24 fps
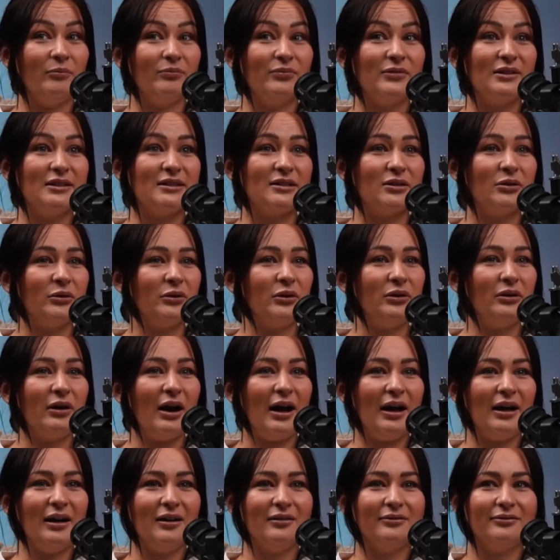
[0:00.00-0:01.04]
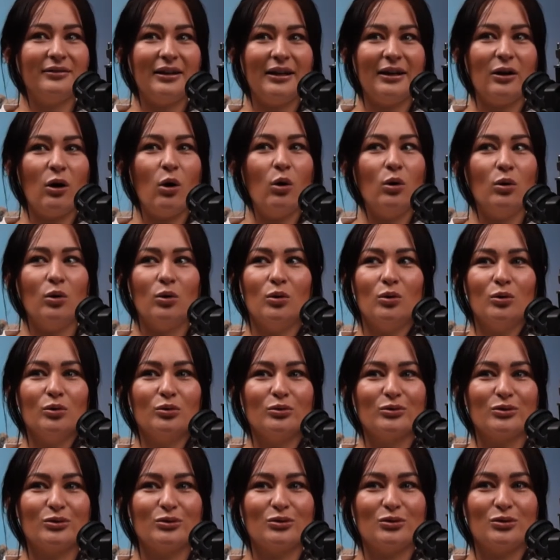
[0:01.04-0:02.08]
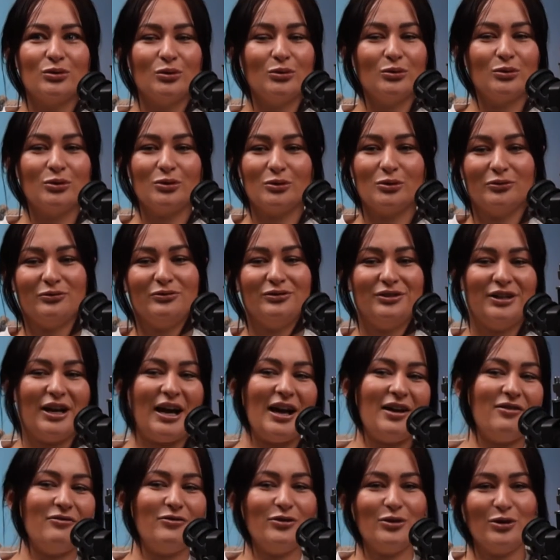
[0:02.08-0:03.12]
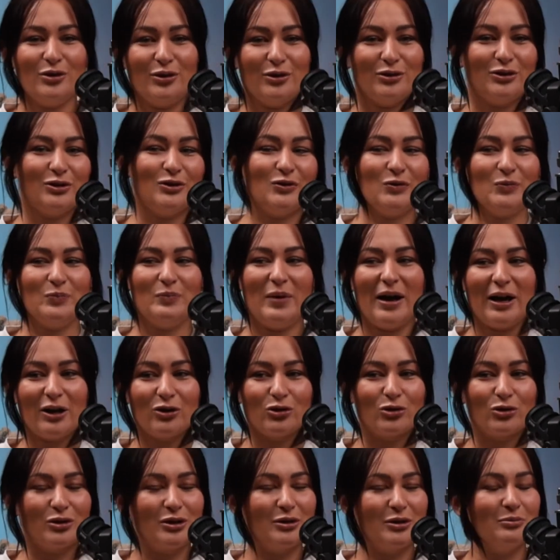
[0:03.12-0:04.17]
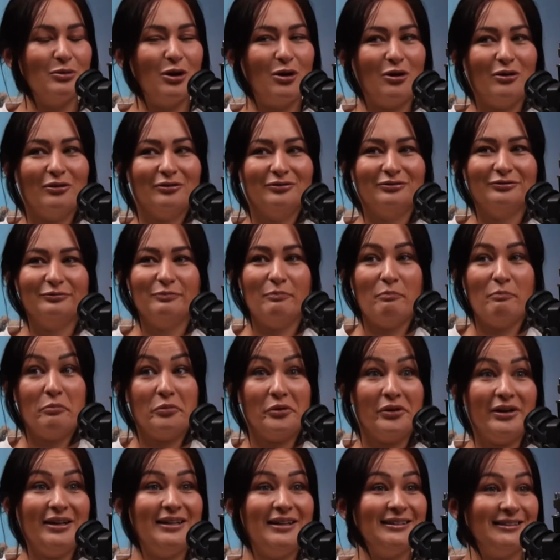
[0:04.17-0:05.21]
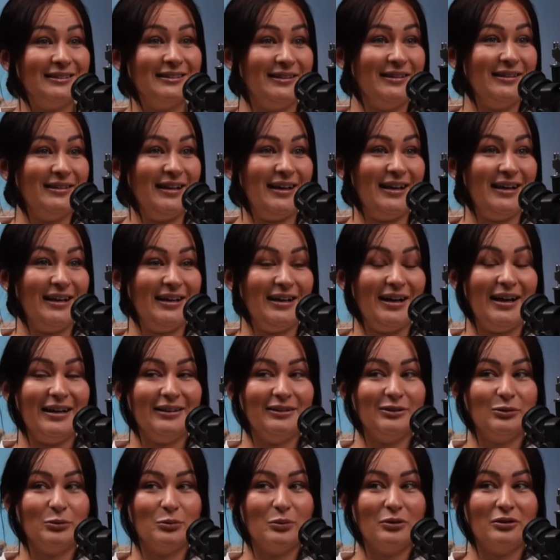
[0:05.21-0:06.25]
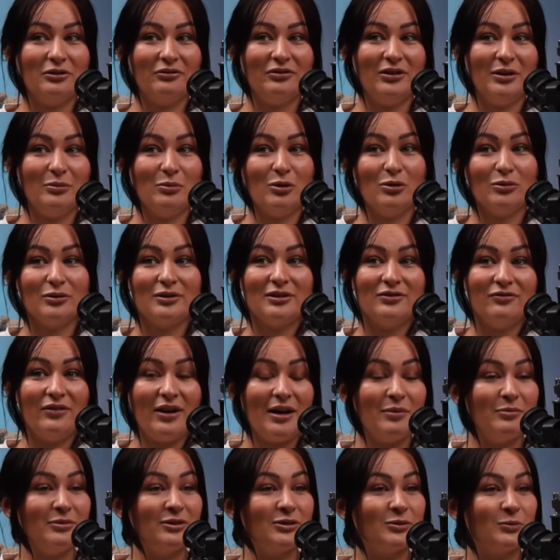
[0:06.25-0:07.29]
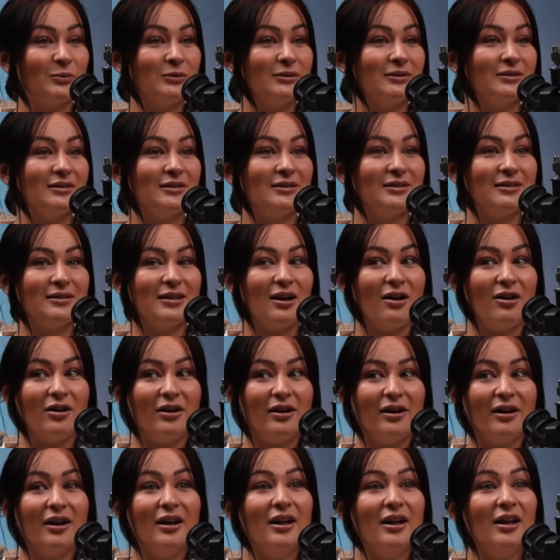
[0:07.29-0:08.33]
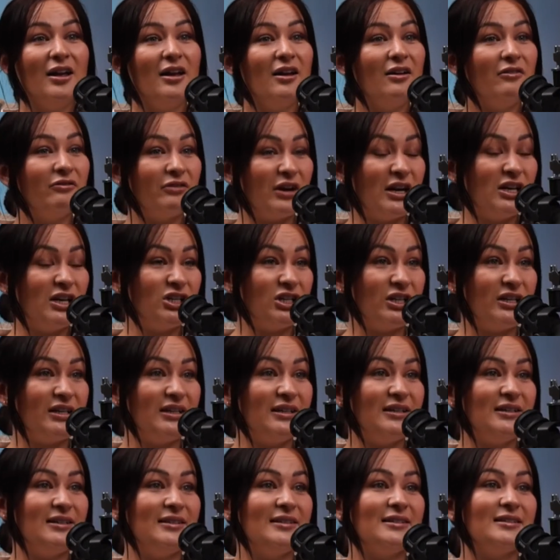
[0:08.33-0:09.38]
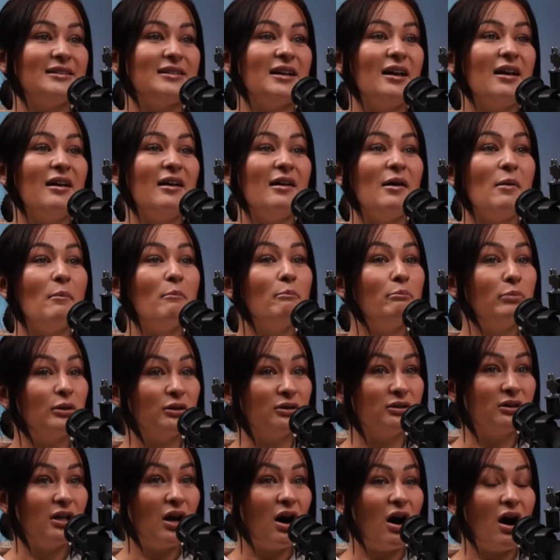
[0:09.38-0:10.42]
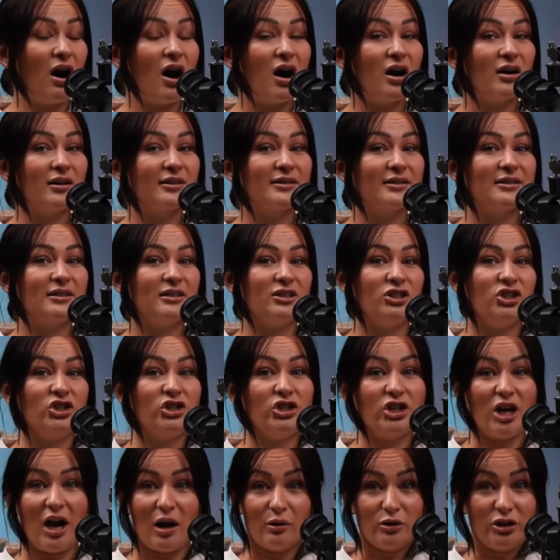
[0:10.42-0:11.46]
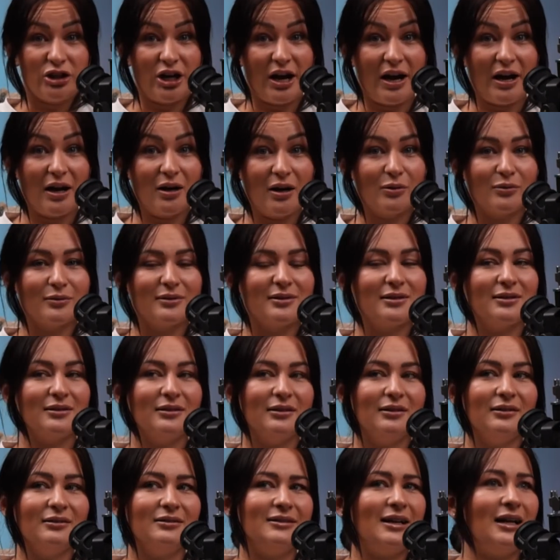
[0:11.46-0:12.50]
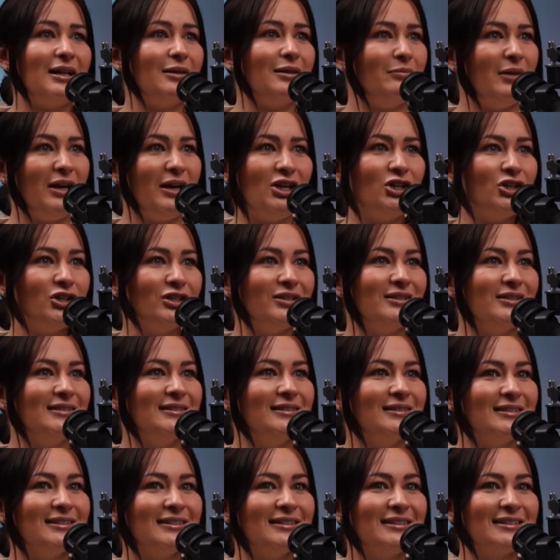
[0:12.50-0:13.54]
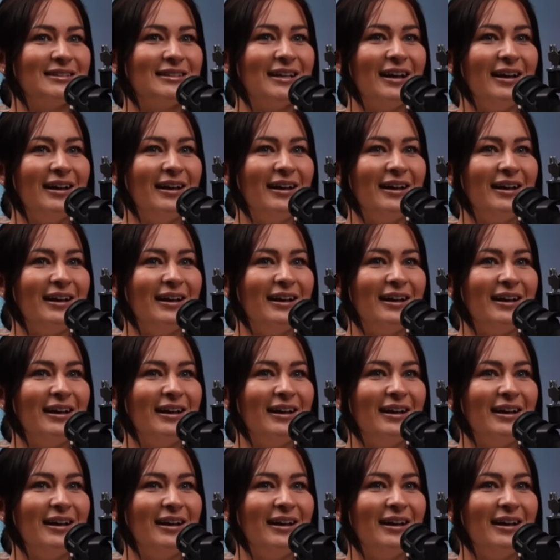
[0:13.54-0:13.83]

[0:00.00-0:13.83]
So you have like all sorts of diverse spectrum of breeds in there, and one of the most famous ones are Frenchies, Bulldogs, Chow Chows, Dalmatians,